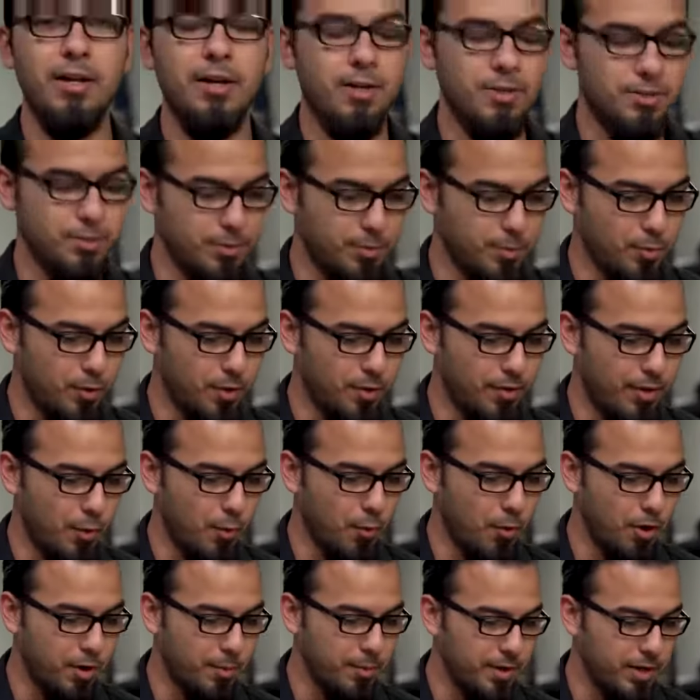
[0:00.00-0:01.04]
and also more of that
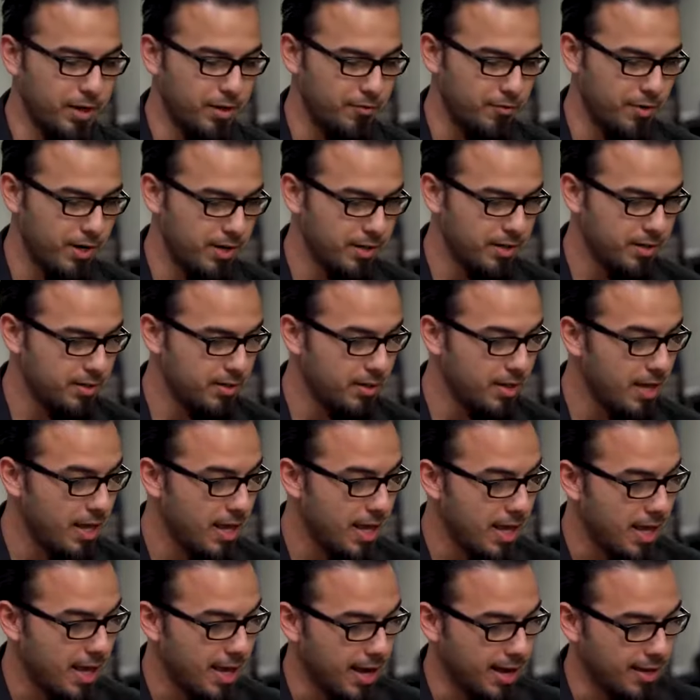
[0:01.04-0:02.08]
water-beating effect.
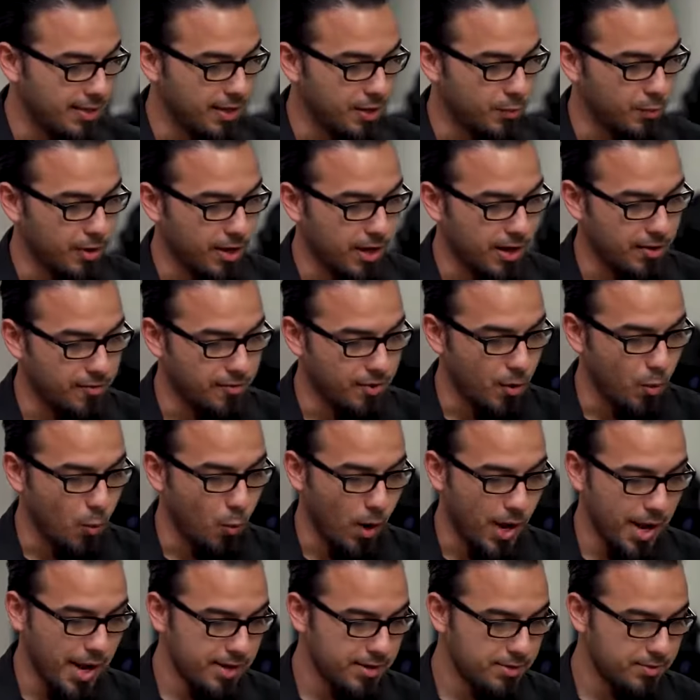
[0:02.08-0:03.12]
And then we have
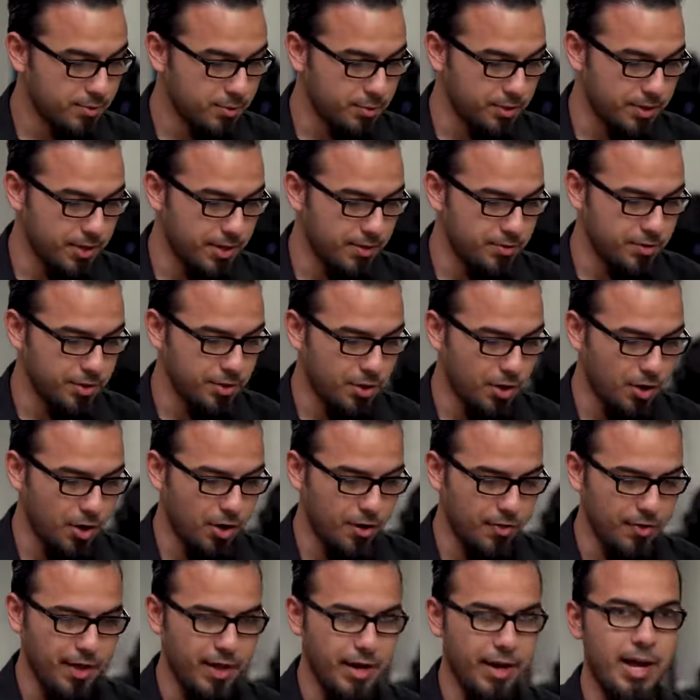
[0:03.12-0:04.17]
wax, which gives your car
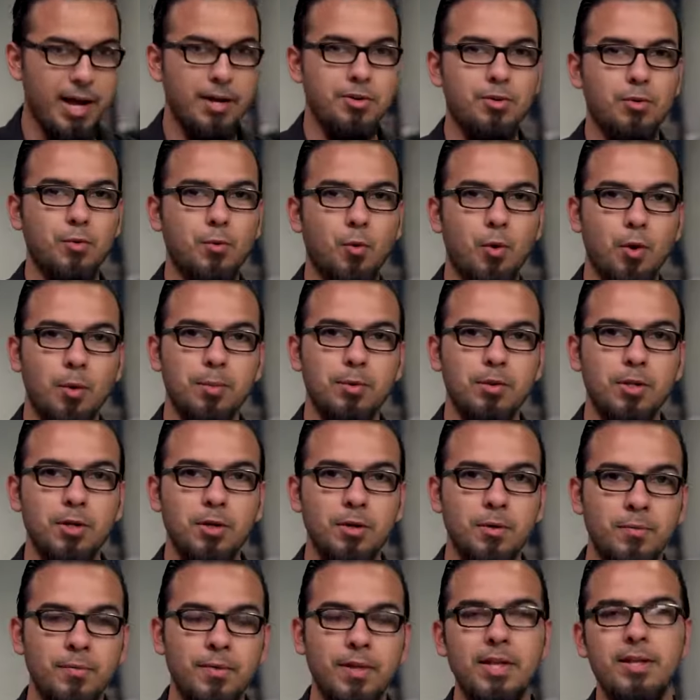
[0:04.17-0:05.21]
that natural warm
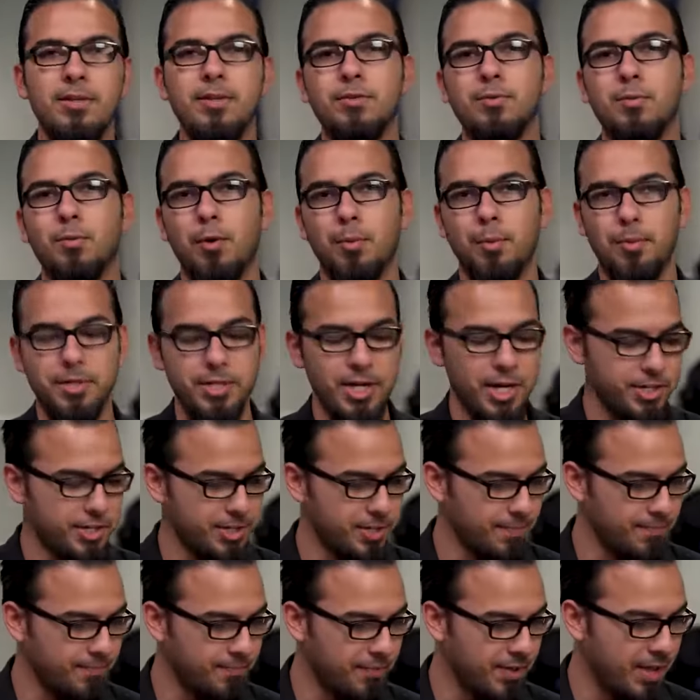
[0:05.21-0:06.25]
glow and more
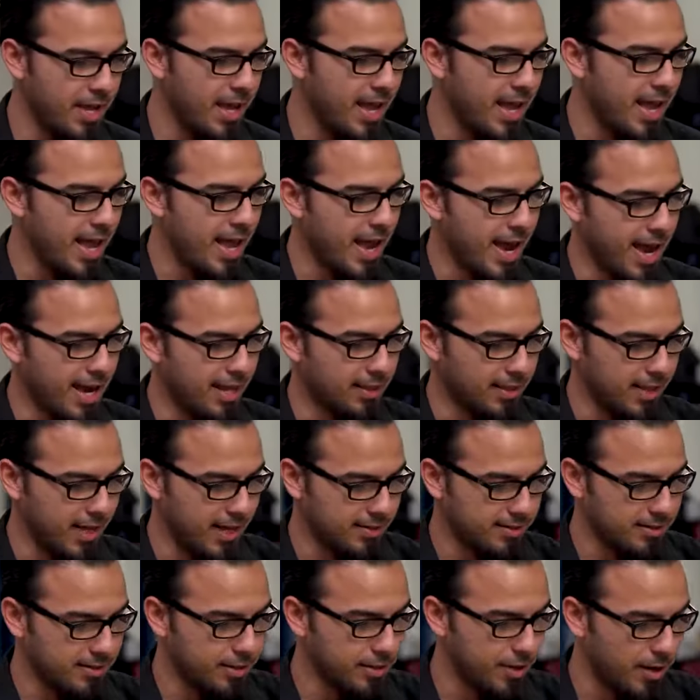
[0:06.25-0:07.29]
protection. And
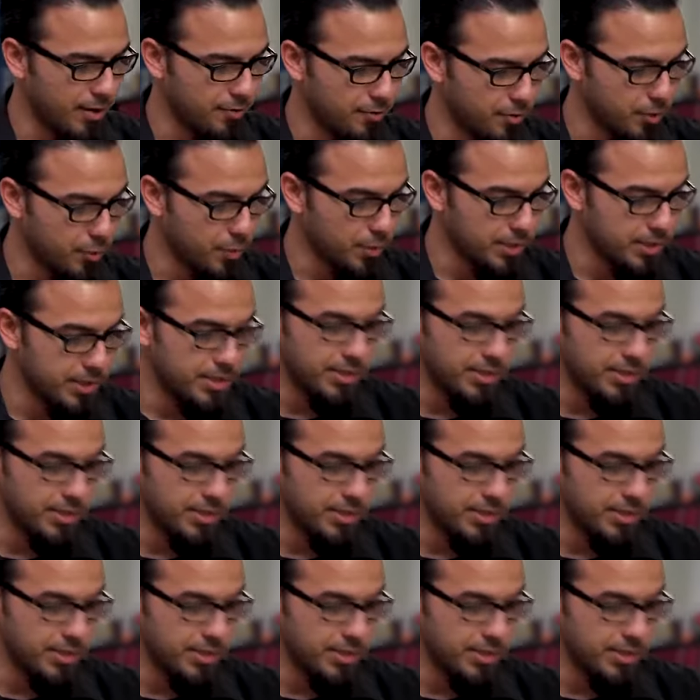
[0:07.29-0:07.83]
lastly, you have your quick